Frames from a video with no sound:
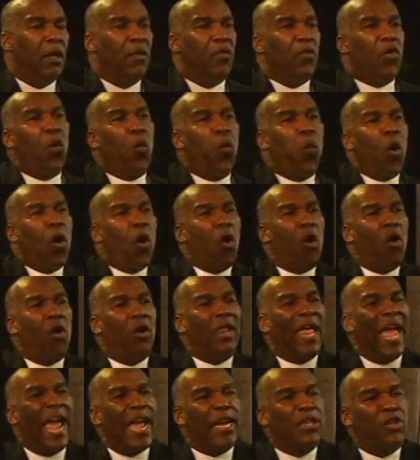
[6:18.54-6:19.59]
the world
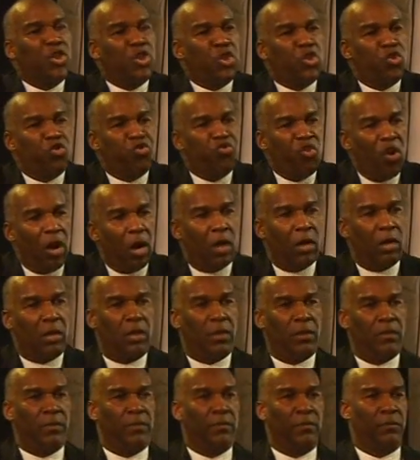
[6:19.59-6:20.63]
has shrunk.
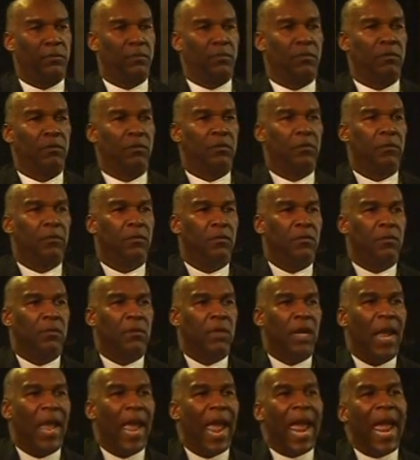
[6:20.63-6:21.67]

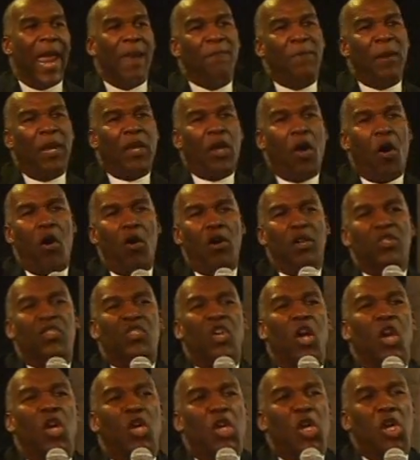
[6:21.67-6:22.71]
And because
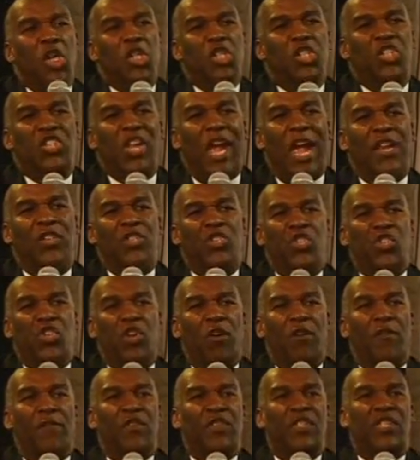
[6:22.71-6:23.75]
goods and
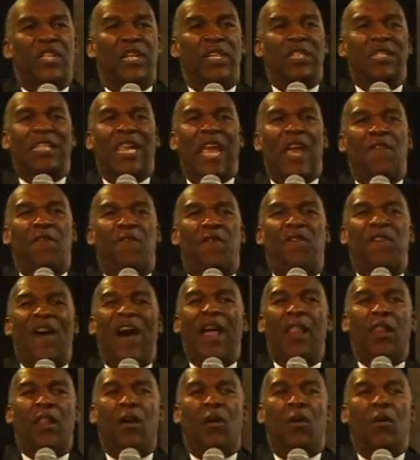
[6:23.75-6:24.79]
services can
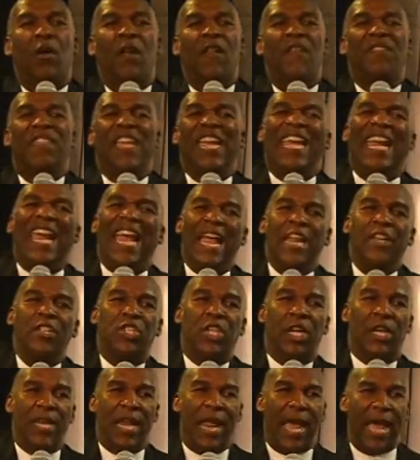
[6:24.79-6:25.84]
follow the
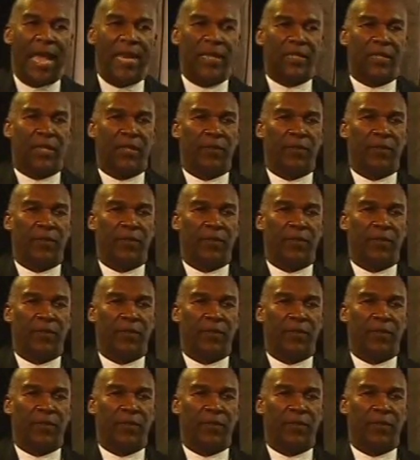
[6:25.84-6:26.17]
internet,